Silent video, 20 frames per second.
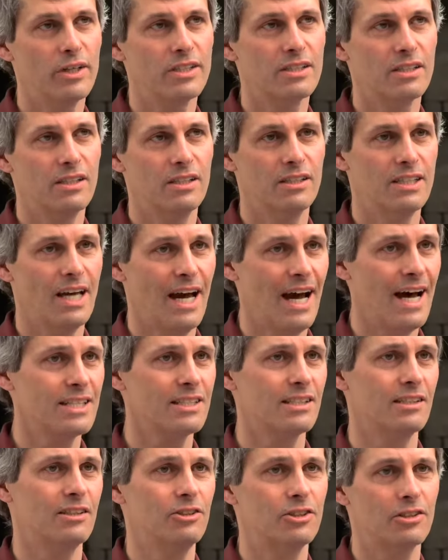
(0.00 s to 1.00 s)
what's the
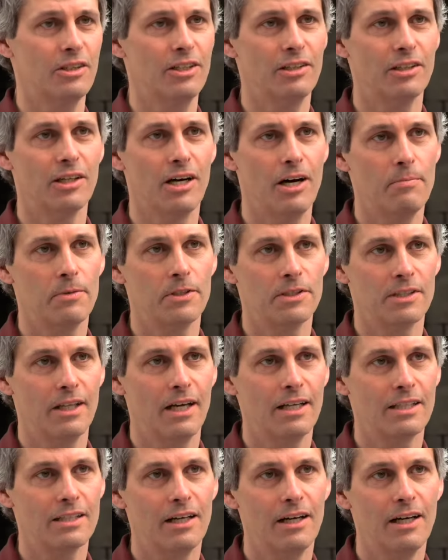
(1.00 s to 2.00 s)
task that they're trying to accomplish at
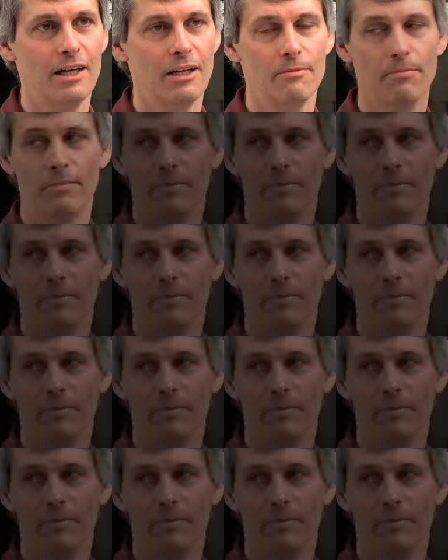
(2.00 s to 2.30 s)
that time.